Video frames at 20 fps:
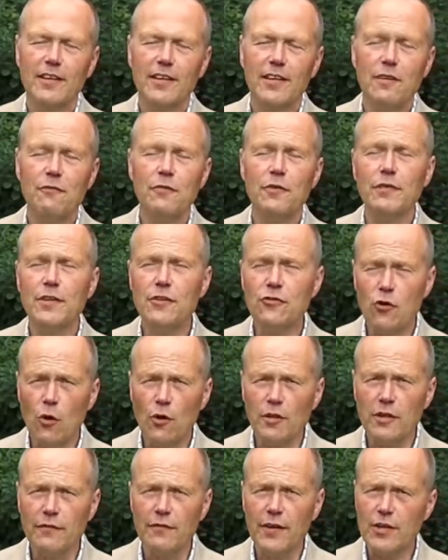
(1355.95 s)
If you've
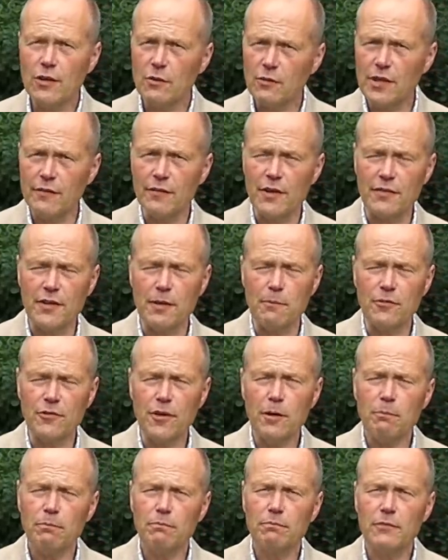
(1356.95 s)
enjoyed the video, give it a thumbs
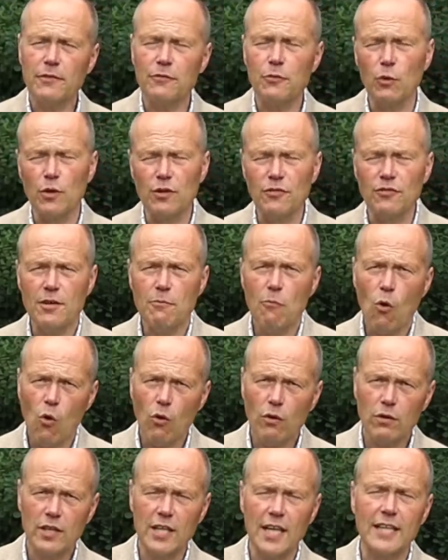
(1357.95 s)
up. If you want to see
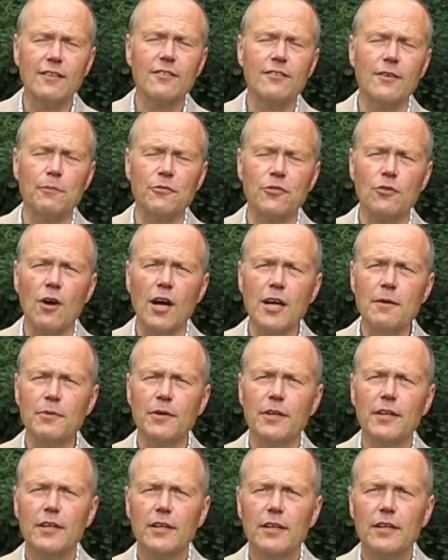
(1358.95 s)
more, click the subscribe.
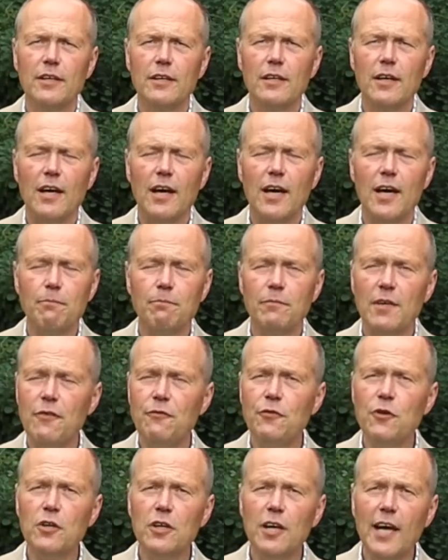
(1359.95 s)

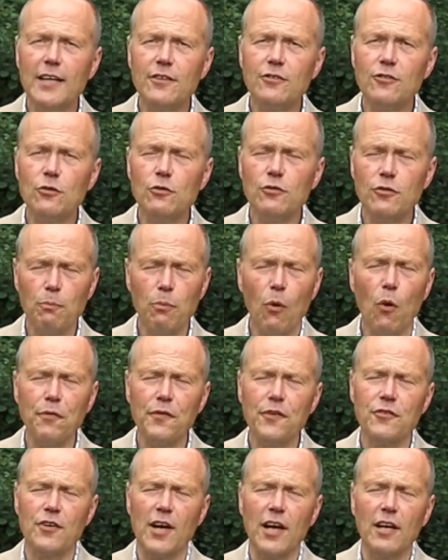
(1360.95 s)
If you'd like to support
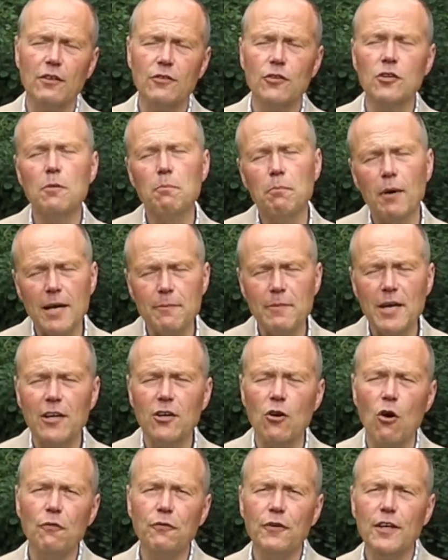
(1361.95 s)
the channel, you can buy me a
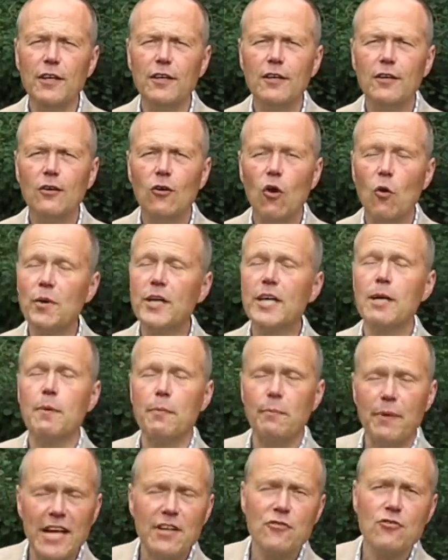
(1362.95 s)
coffee or become
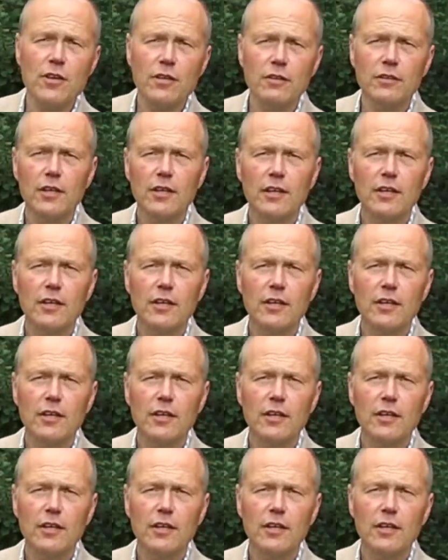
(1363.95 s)
a patron.